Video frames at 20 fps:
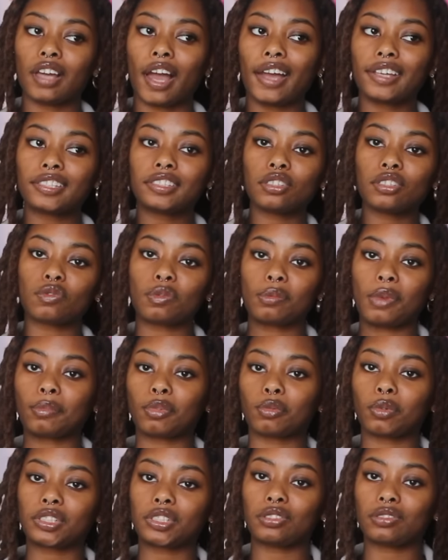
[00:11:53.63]
I still
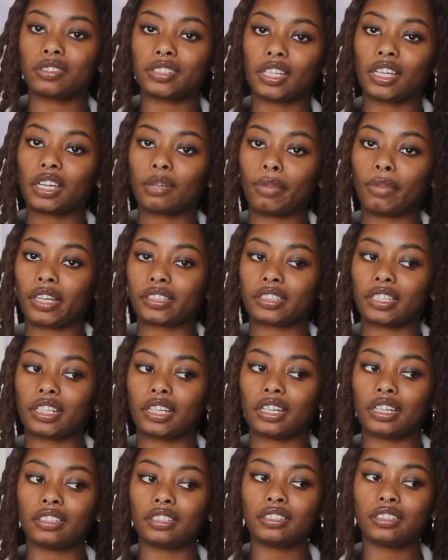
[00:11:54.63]
remember what you said back
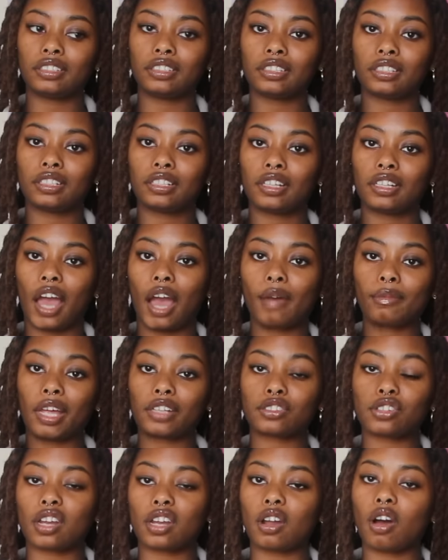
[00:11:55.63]
then. I'm
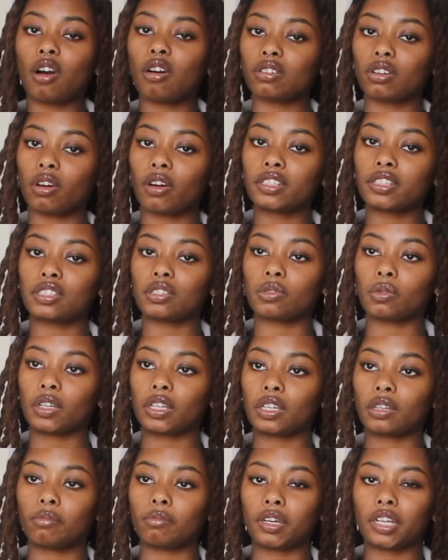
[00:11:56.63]
not trying to hold on to
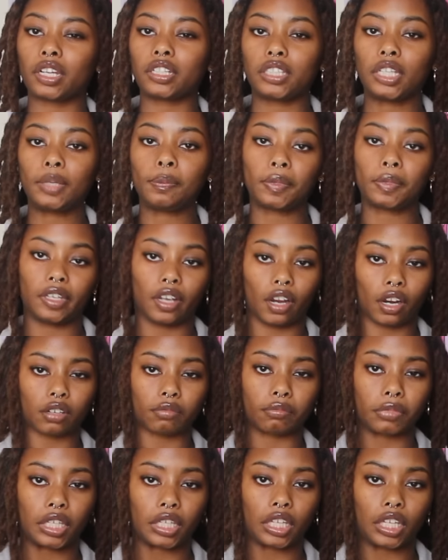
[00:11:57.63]
it, but it deeply
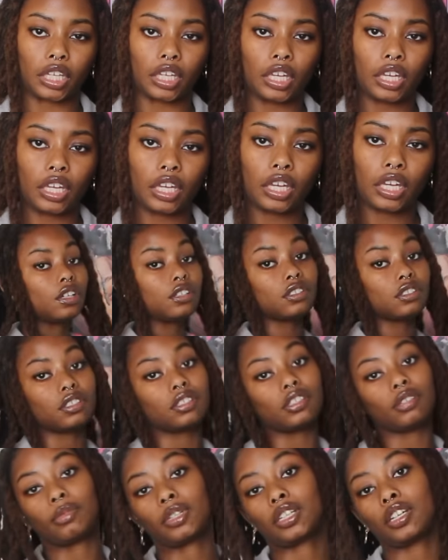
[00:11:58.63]
hurt me.
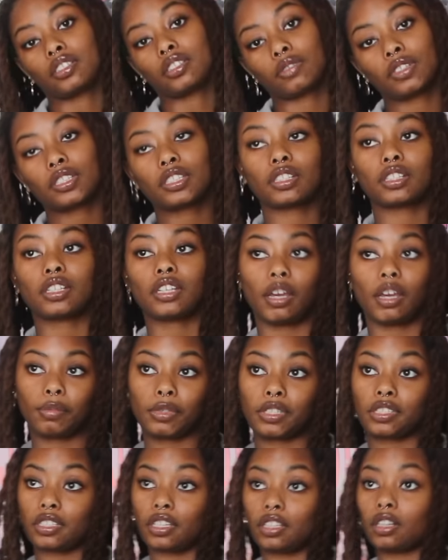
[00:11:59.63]
Interesting, because recently I've
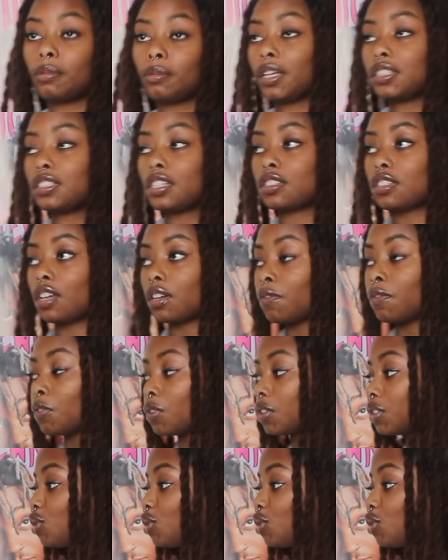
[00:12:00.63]
been seeing on my TikTok For